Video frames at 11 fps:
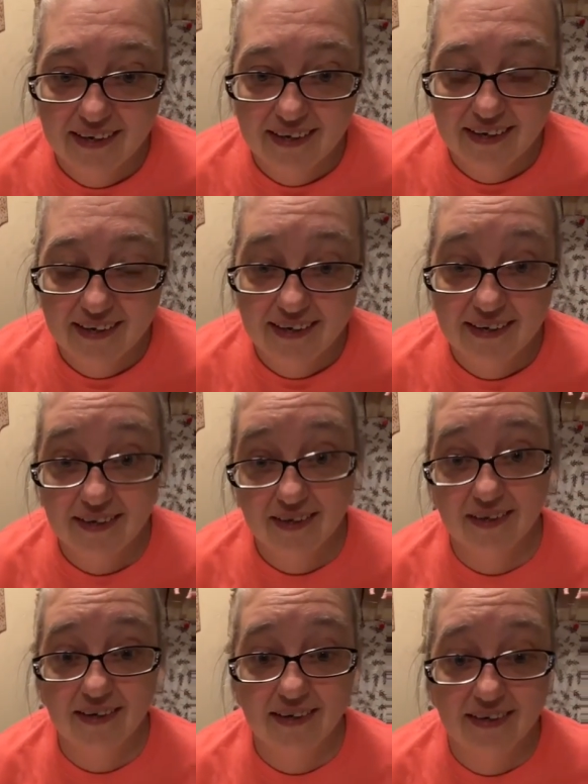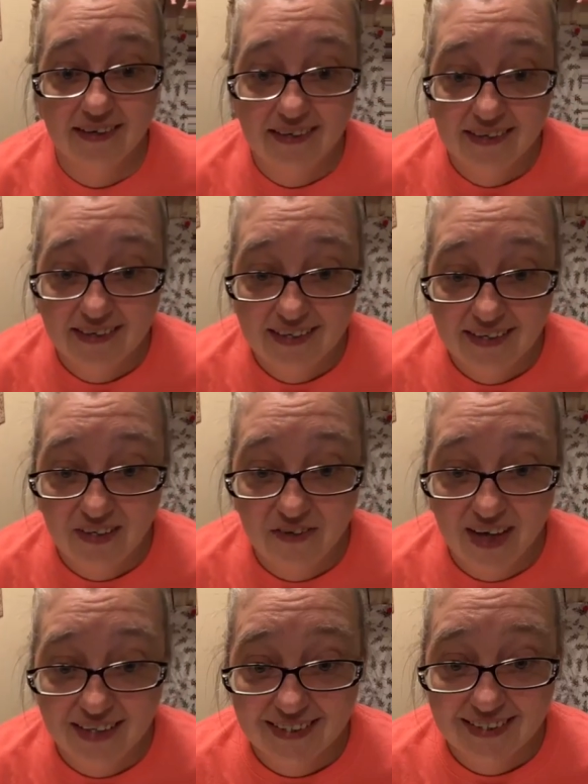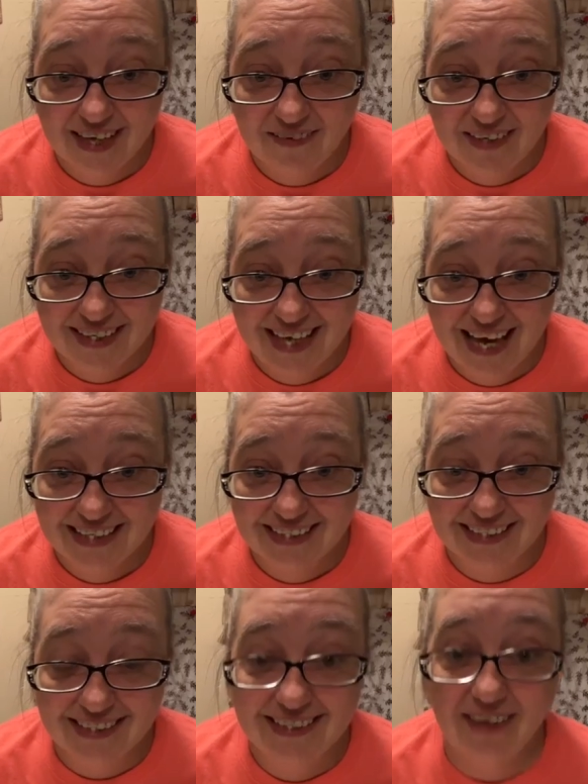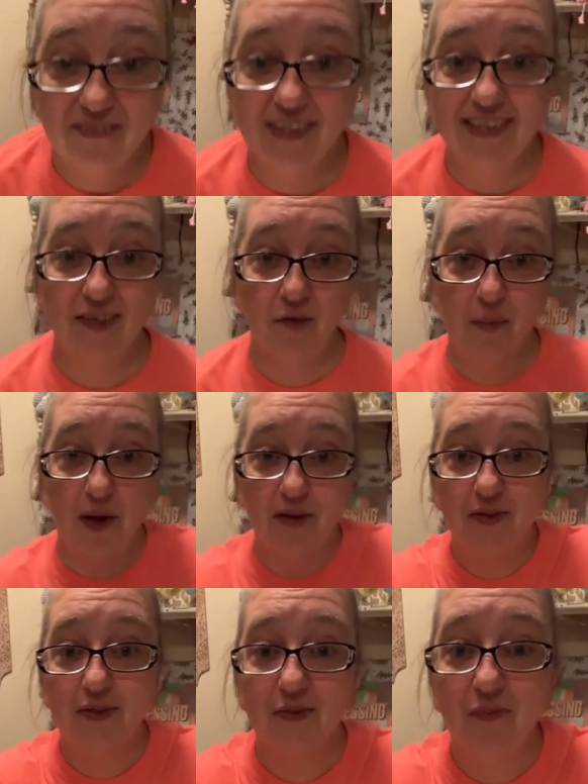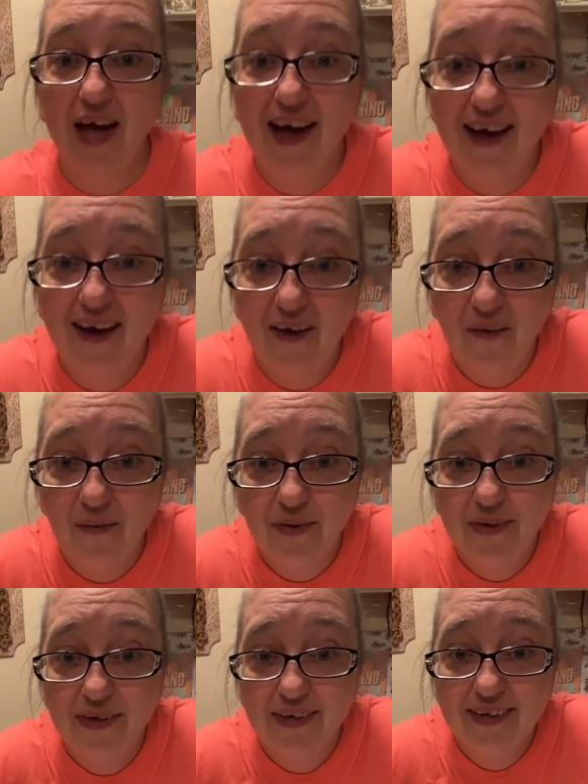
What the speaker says: Your dryer is done. You got 7 cats and 7 litter boxes. Wow.